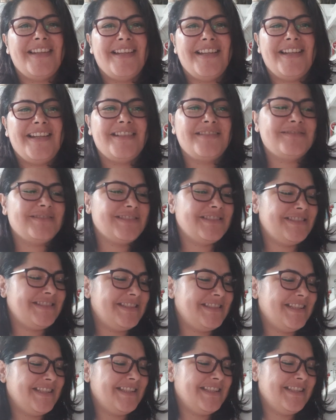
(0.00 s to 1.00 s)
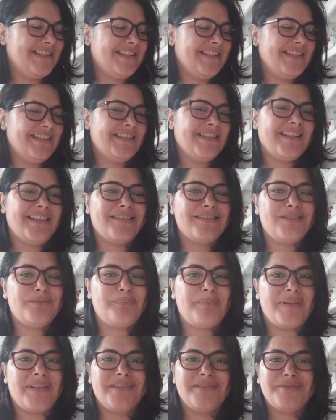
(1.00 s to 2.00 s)
I was
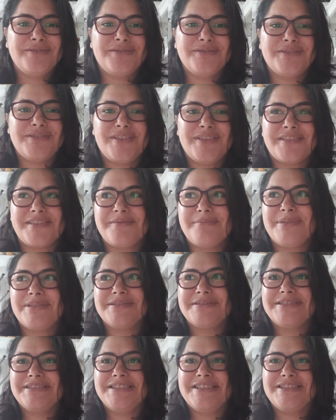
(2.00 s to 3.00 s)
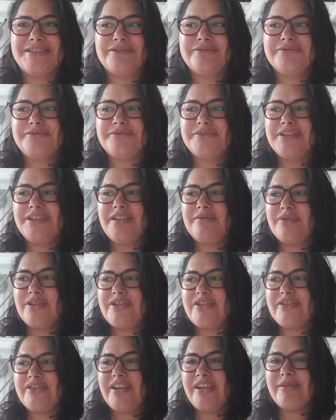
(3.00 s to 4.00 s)
inspired to talk about love when I
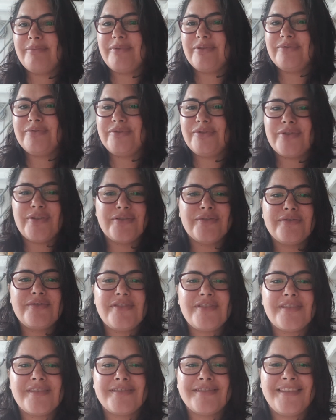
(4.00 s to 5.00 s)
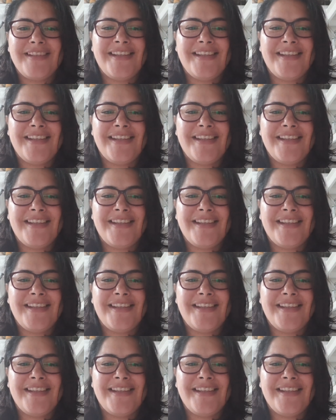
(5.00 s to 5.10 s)
watched Game of Thrones.